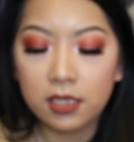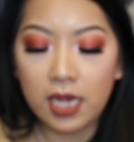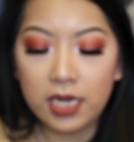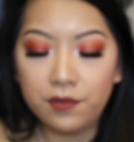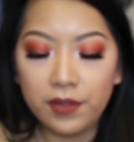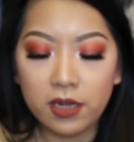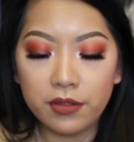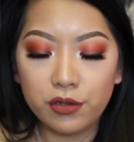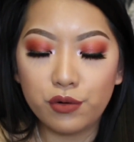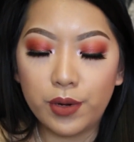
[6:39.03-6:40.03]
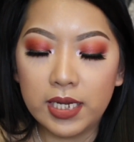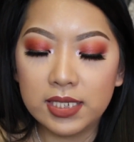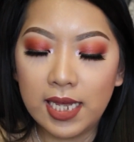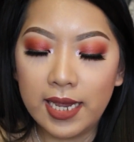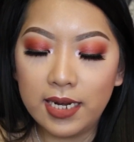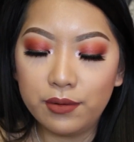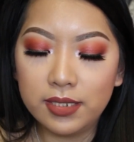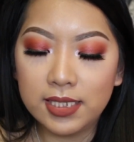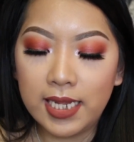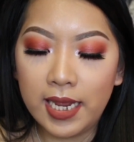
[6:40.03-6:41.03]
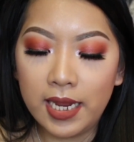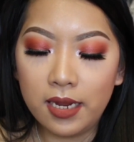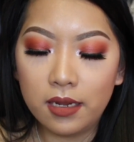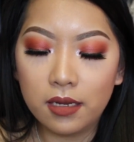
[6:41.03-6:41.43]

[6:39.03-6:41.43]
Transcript: Kind of like on the gray side, I would say.